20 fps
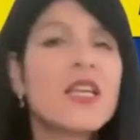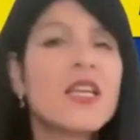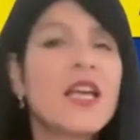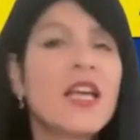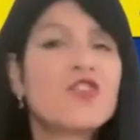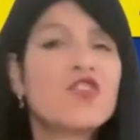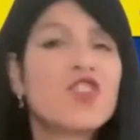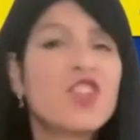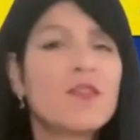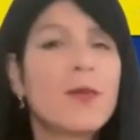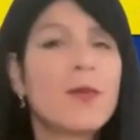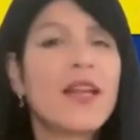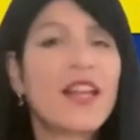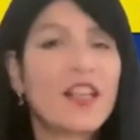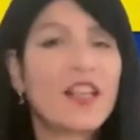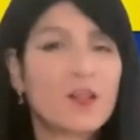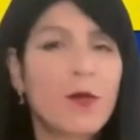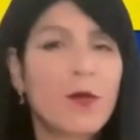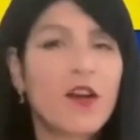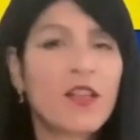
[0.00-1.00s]
And she's my
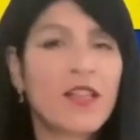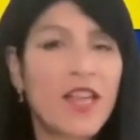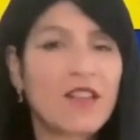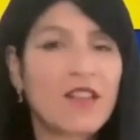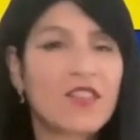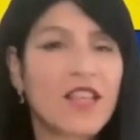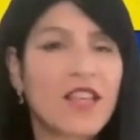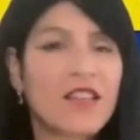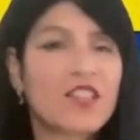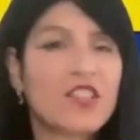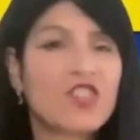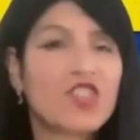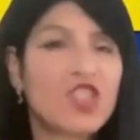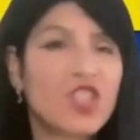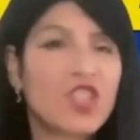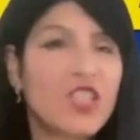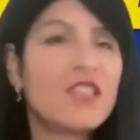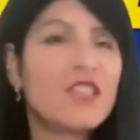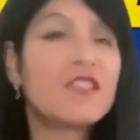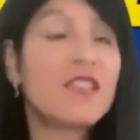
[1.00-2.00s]
next podcast guest. And
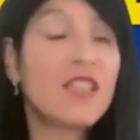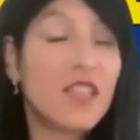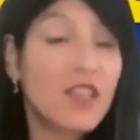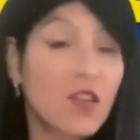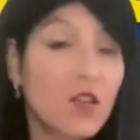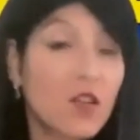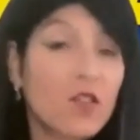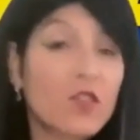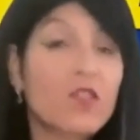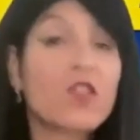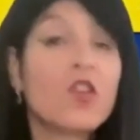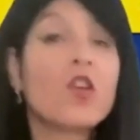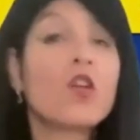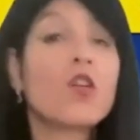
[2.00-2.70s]
she deals